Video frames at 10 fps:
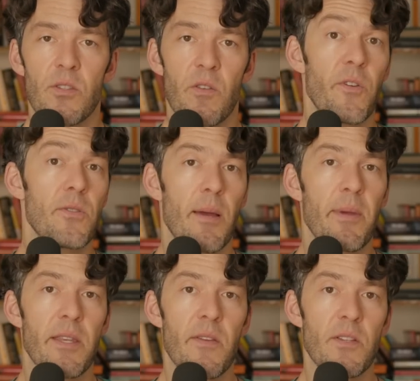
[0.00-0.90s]
The first time I
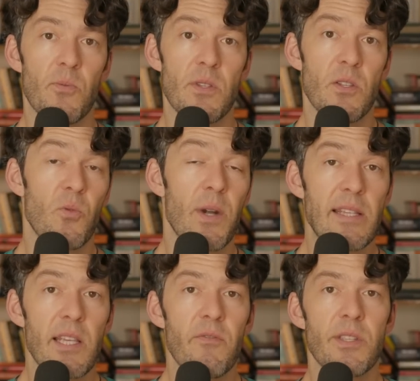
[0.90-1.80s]
did this was in
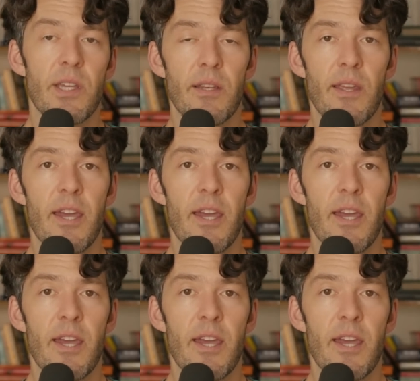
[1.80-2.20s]
2017.